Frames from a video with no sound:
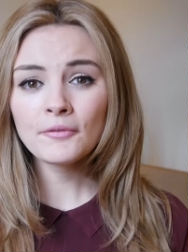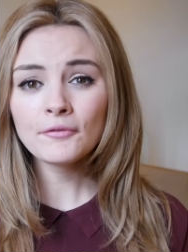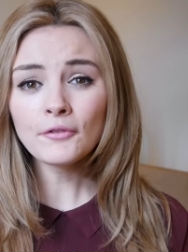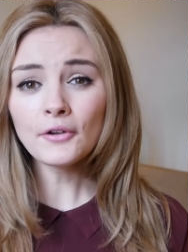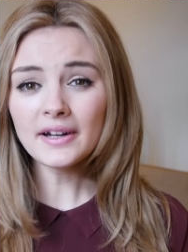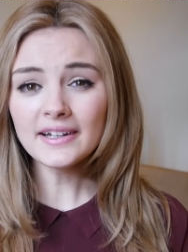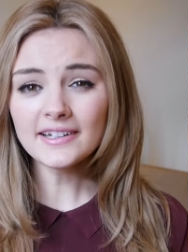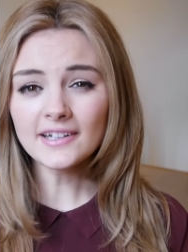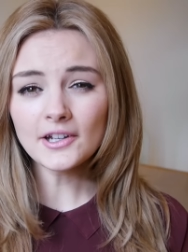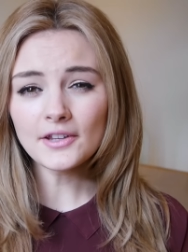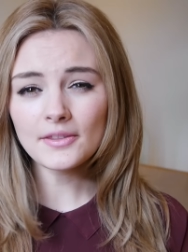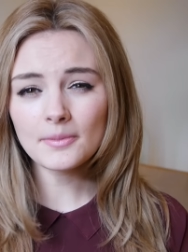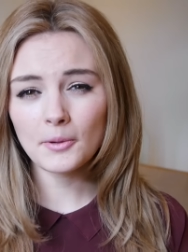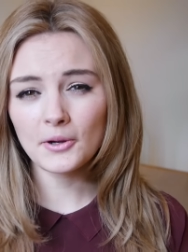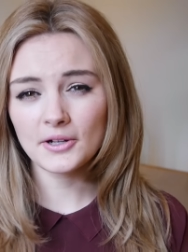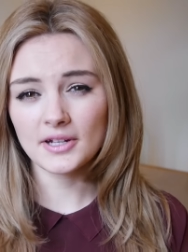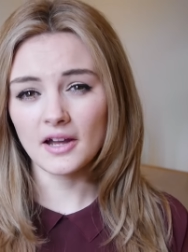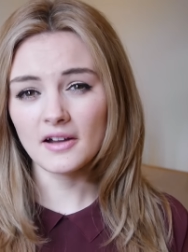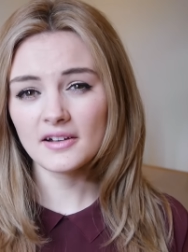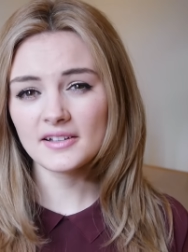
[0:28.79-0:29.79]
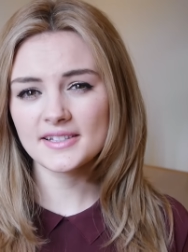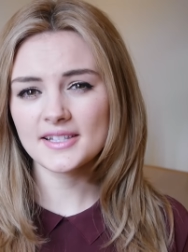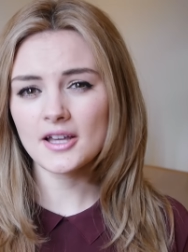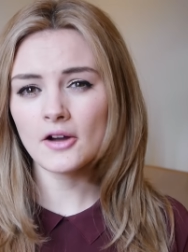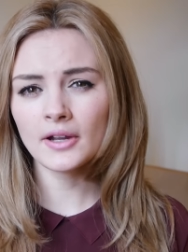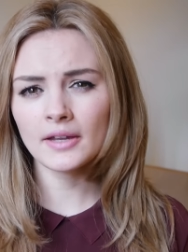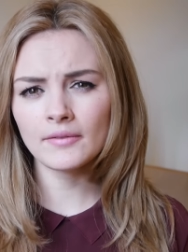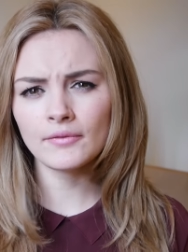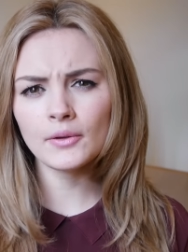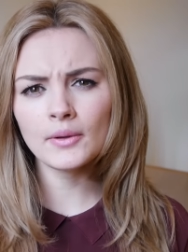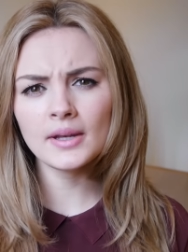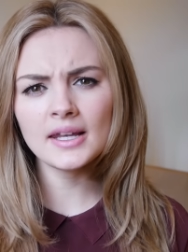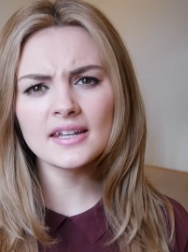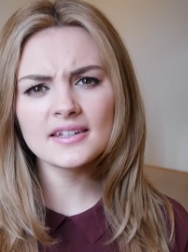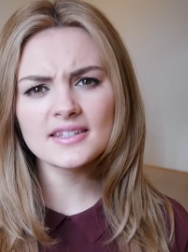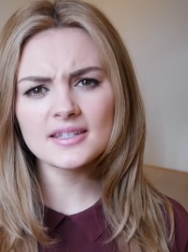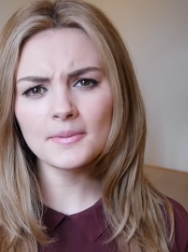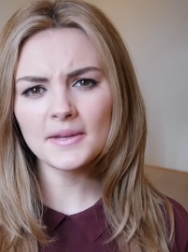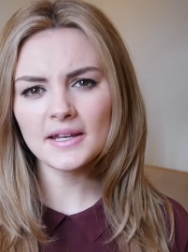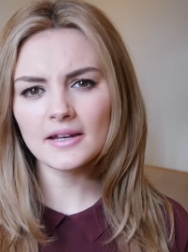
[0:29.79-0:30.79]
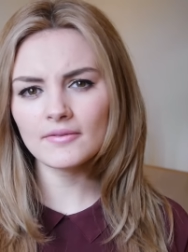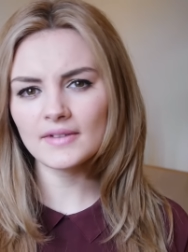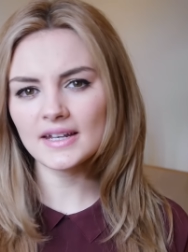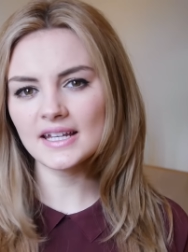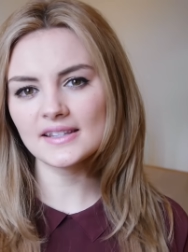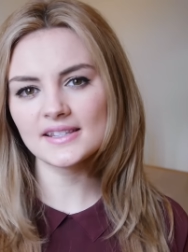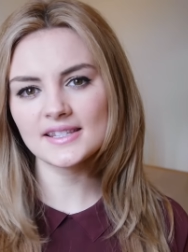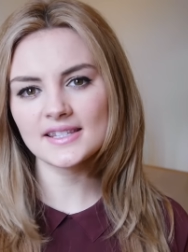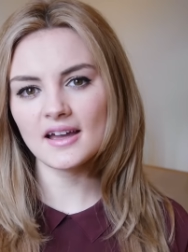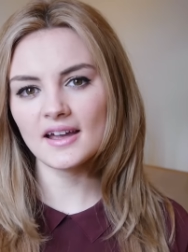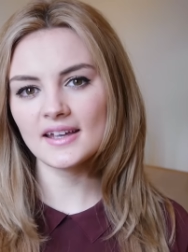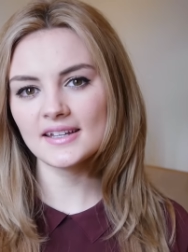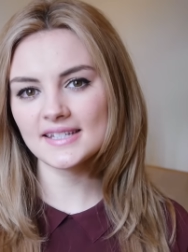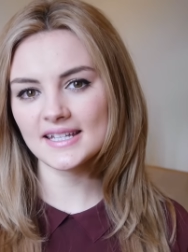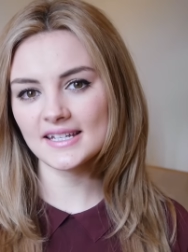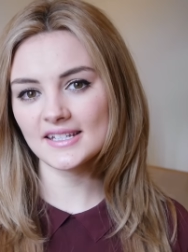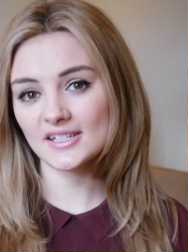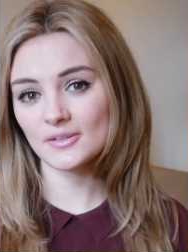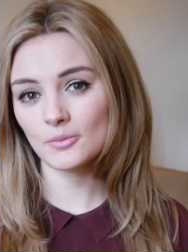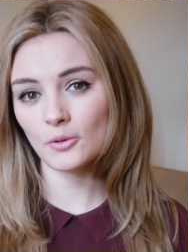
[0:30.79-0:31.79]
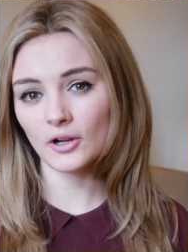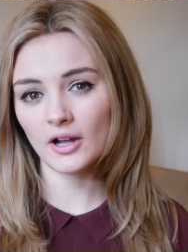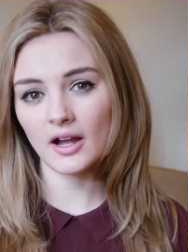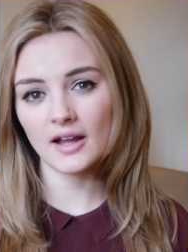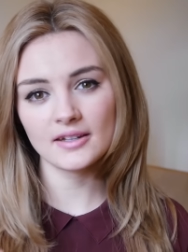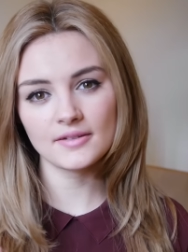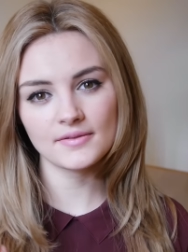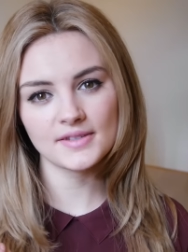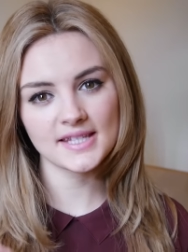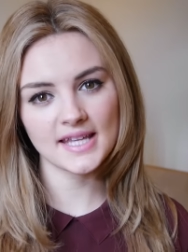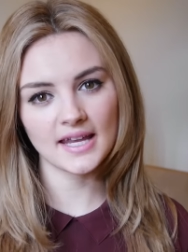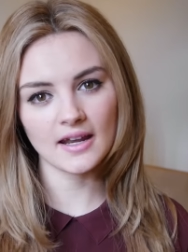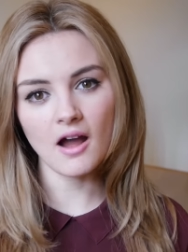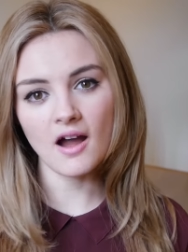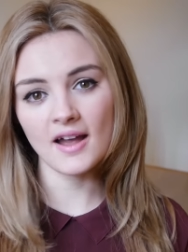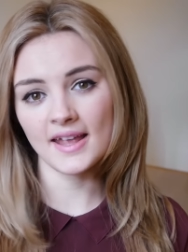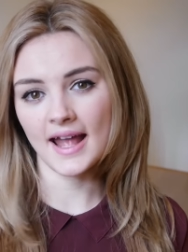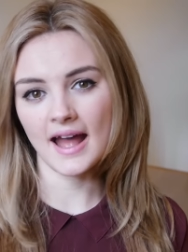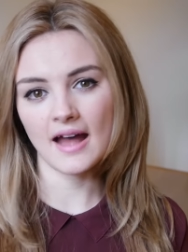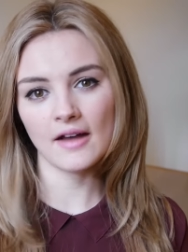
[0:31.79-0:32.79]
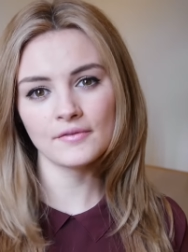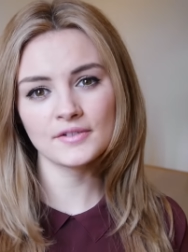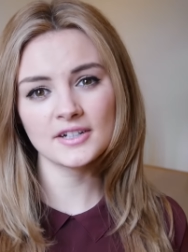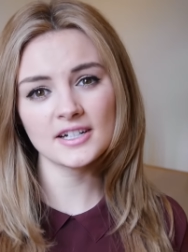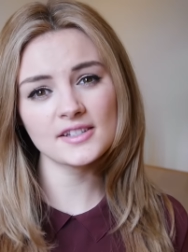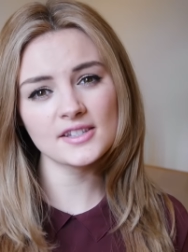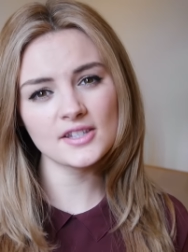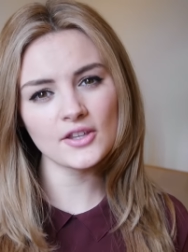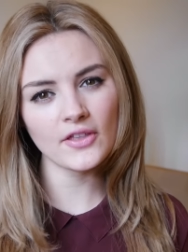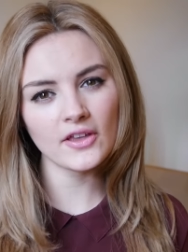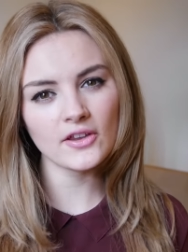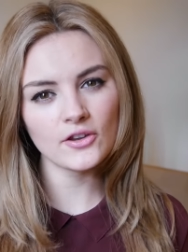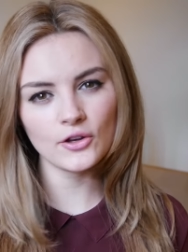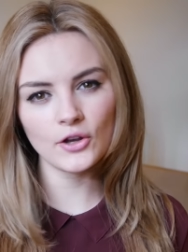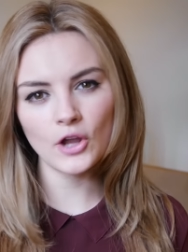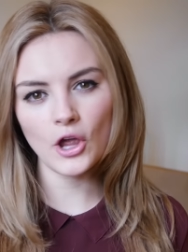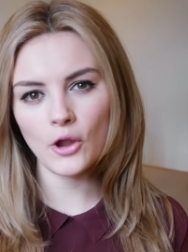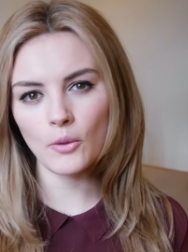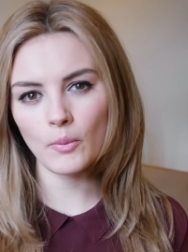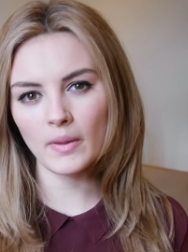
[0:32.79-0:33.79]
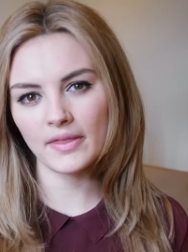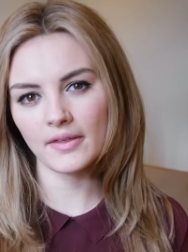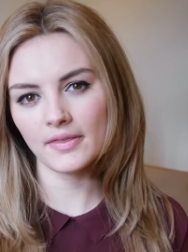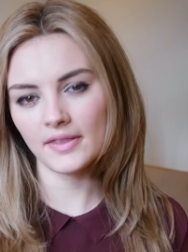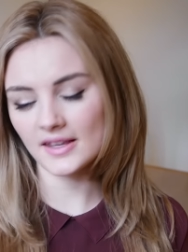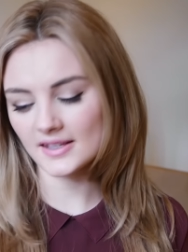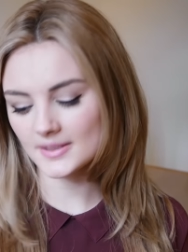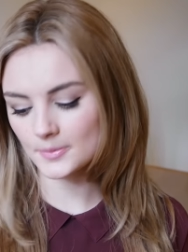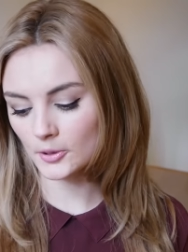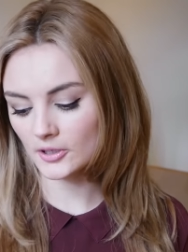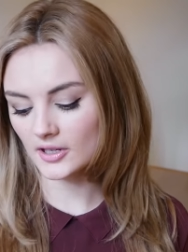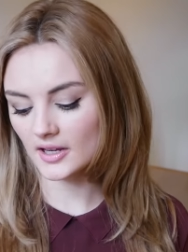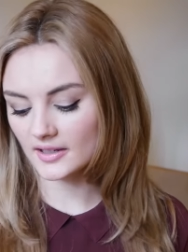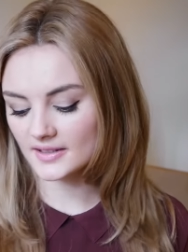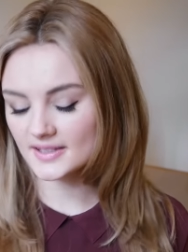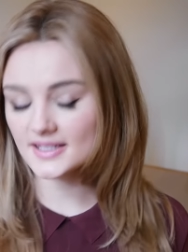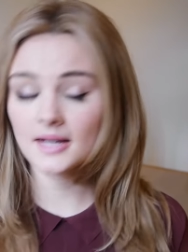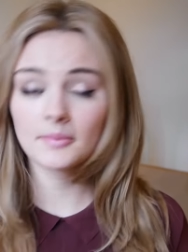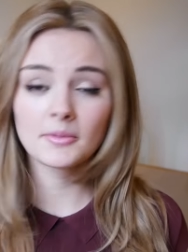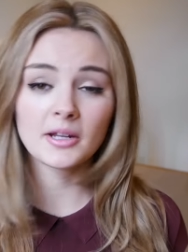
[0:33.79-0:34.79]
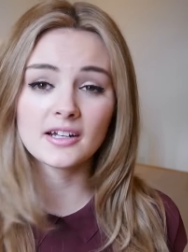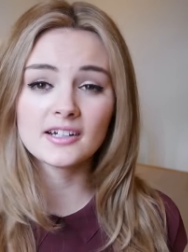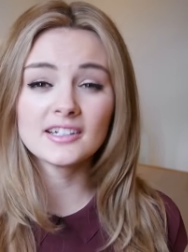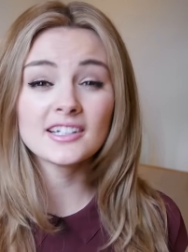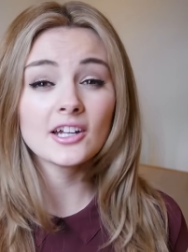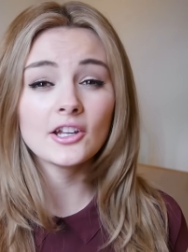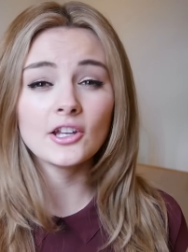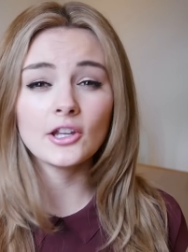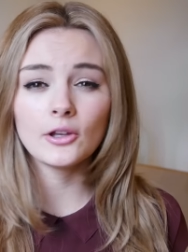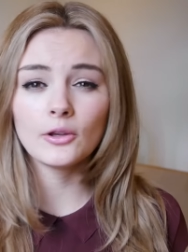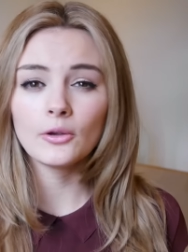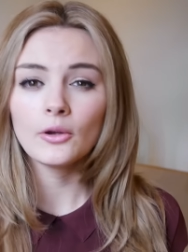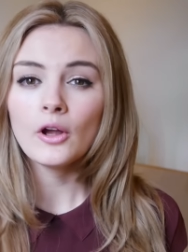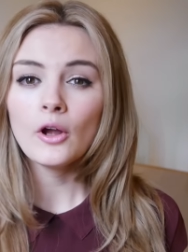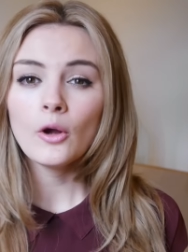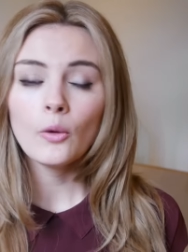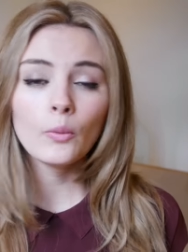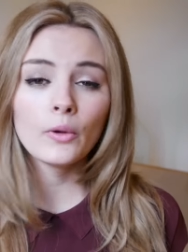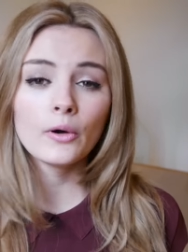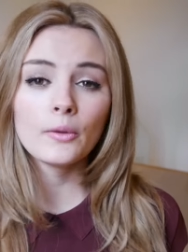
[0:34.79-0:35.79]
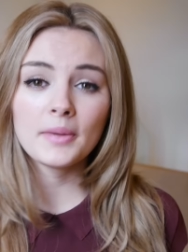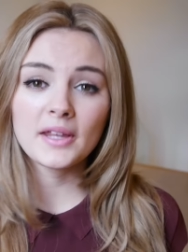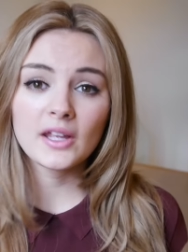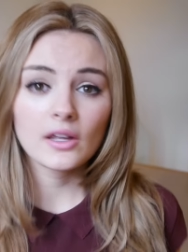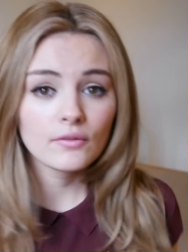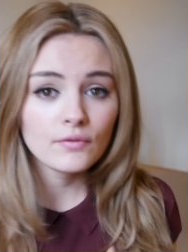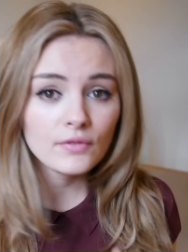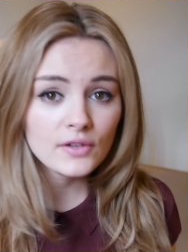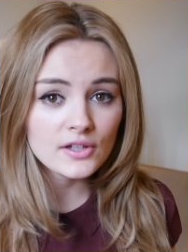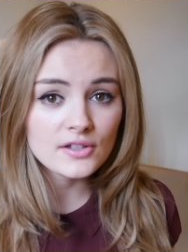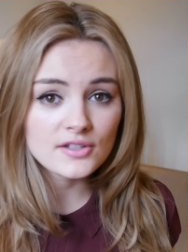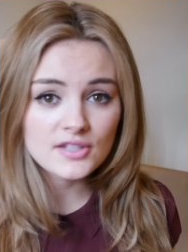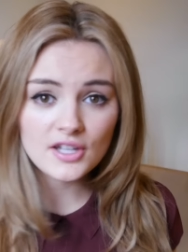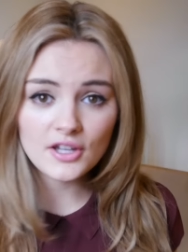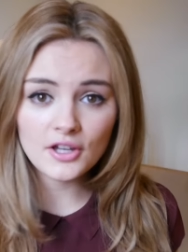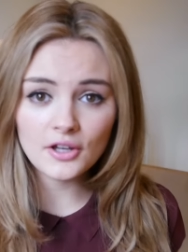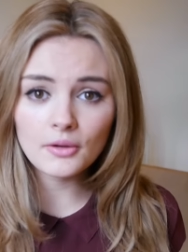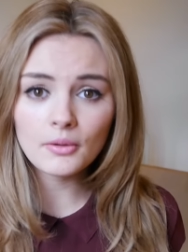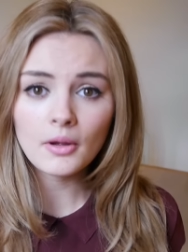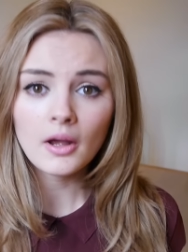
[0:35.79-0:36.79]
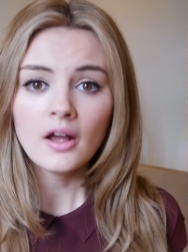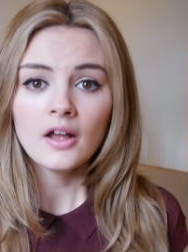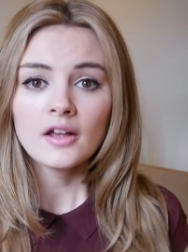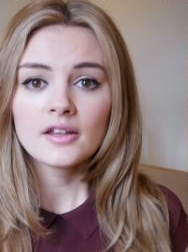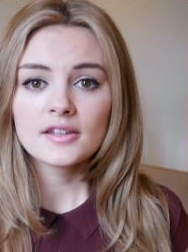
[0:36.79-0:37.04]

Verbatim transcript: Before I show you the products, I'll give you a little bit of an insight into what kind of skin I have, just so that you know whether these products that I'm going to show you will be good for you too.